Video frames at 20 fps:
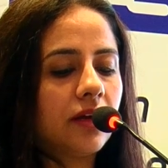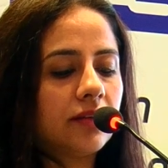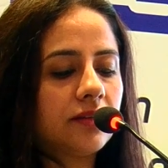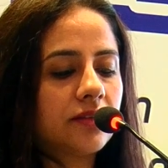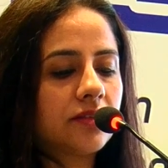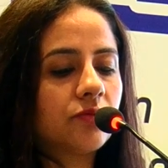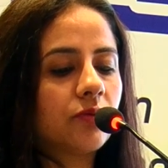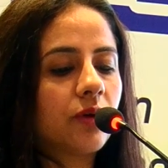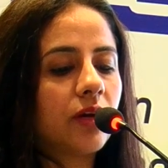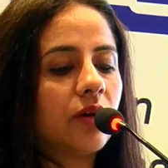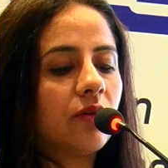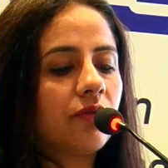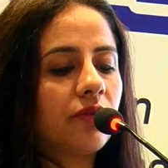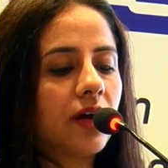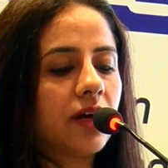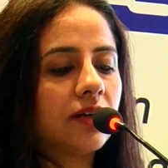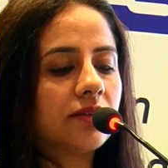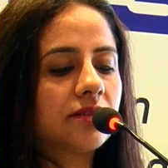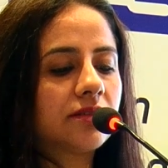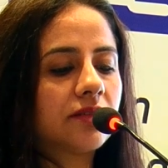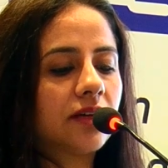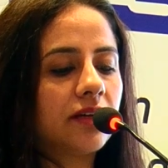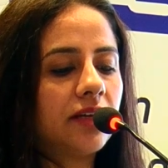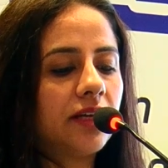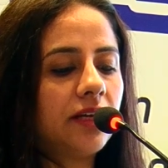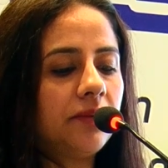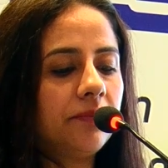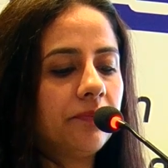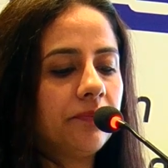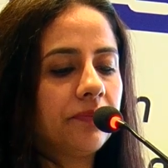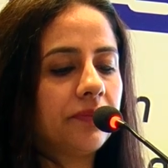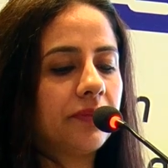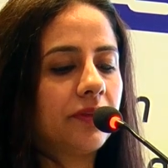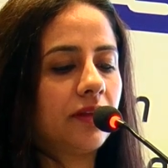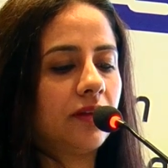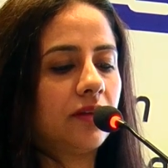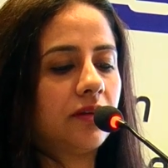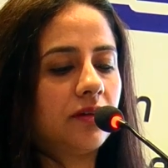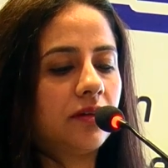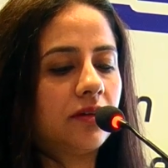This is one of our study.
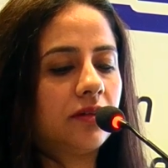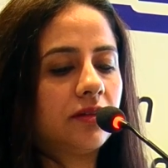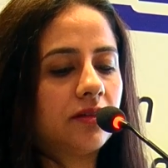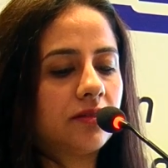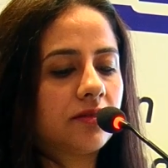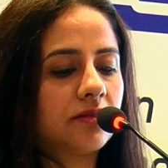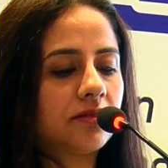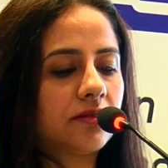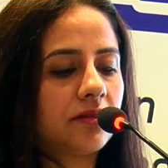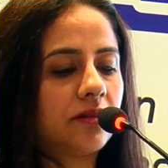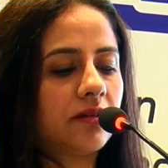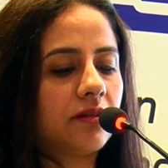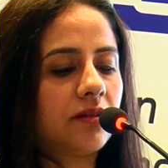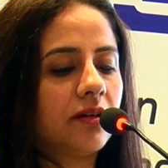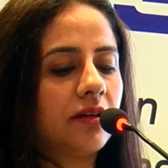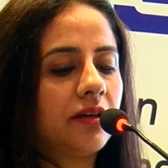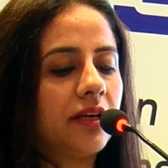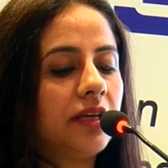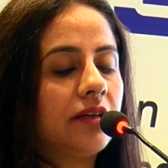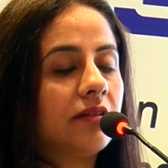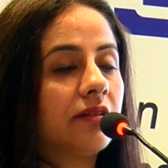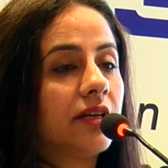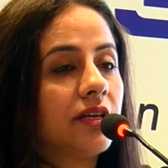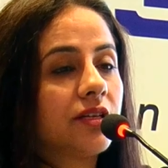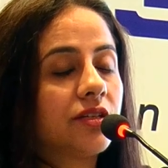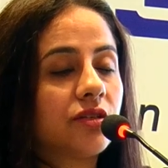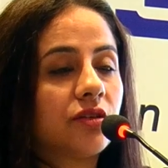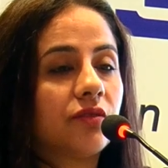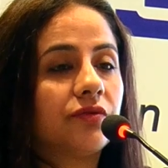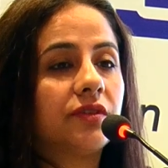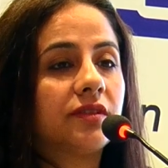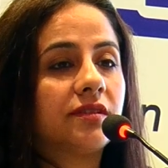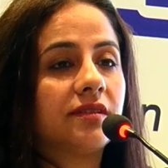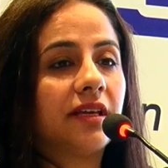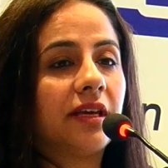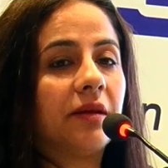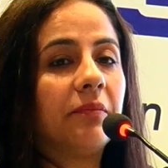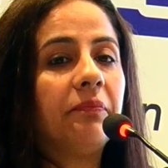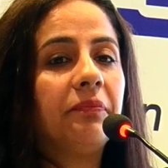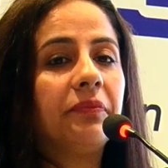This is a reiteration of the
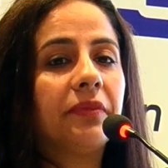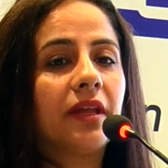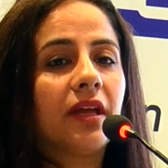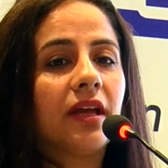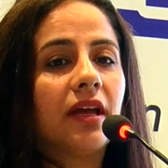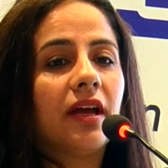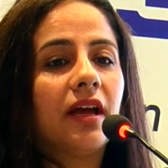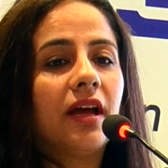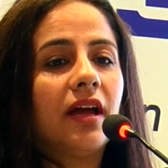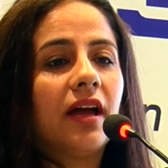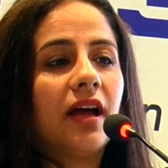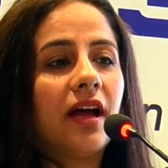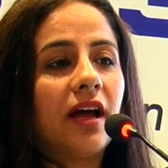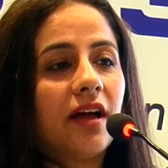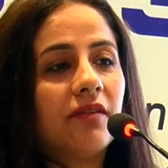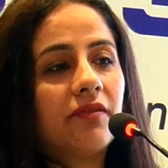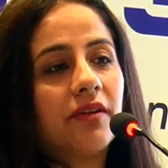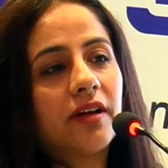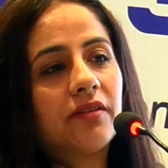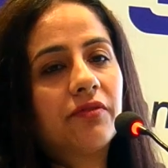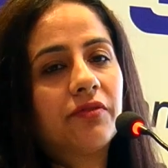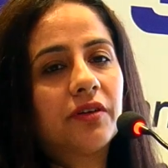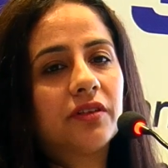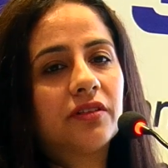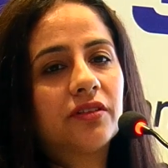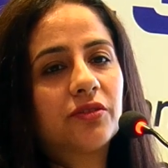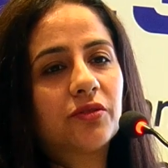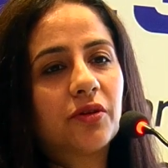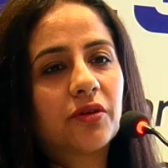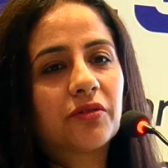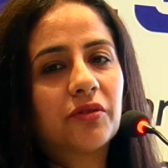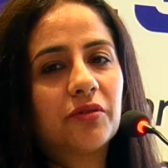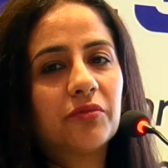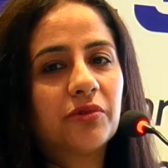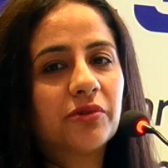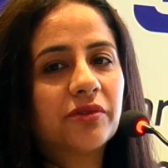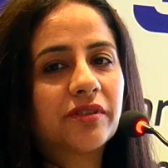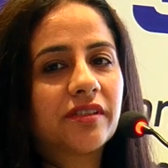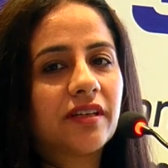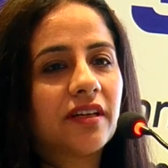same. I've had further talked on
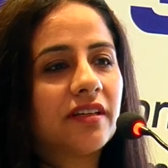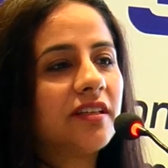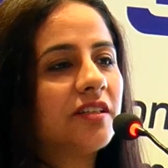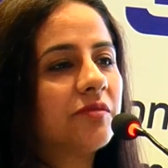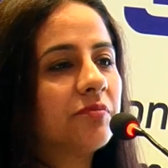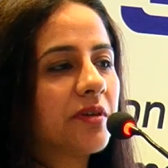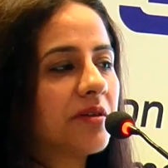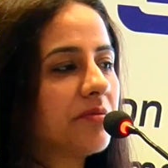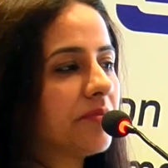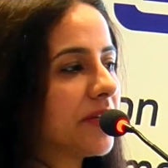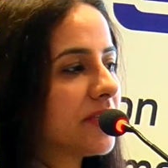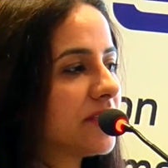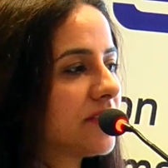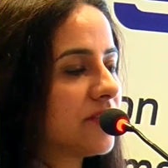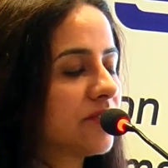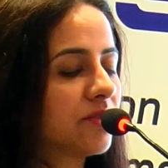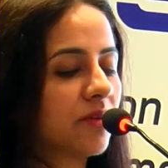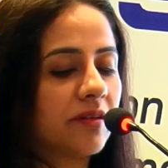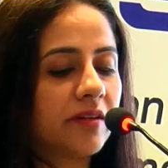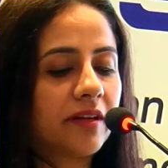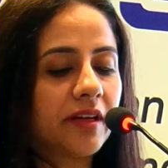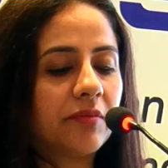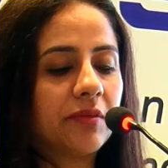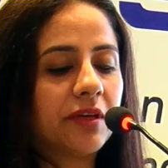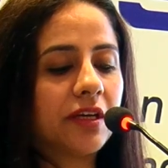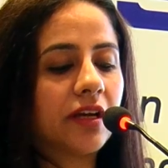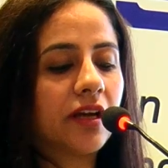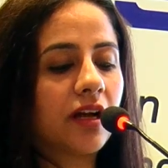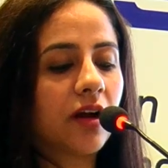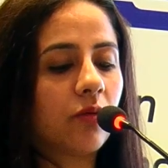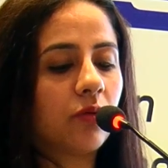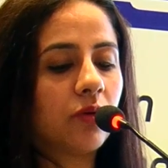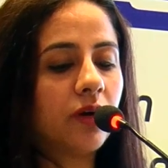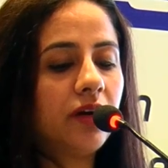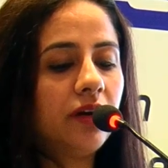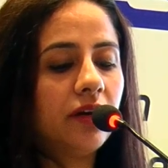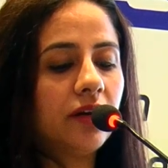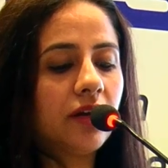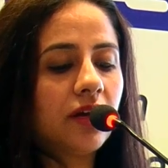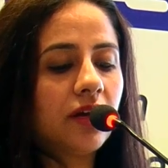more studies, but much has already been covered.